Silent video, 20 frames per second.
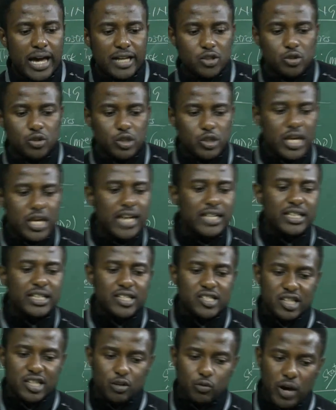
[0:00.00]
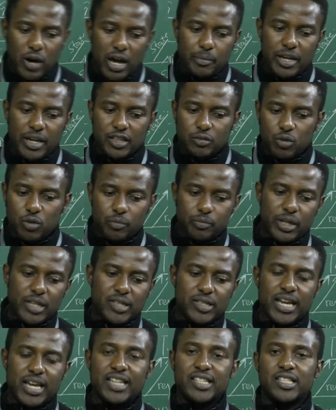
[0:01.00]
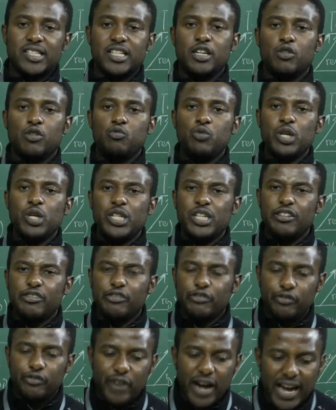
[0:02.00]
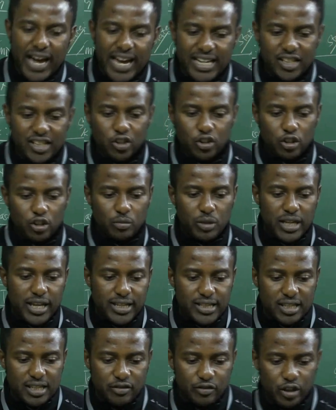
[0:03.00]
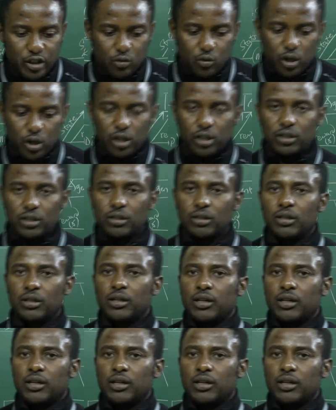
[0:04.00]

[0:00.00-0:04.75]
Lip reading: And to state this requirement more precisely, we define the cumulative reward.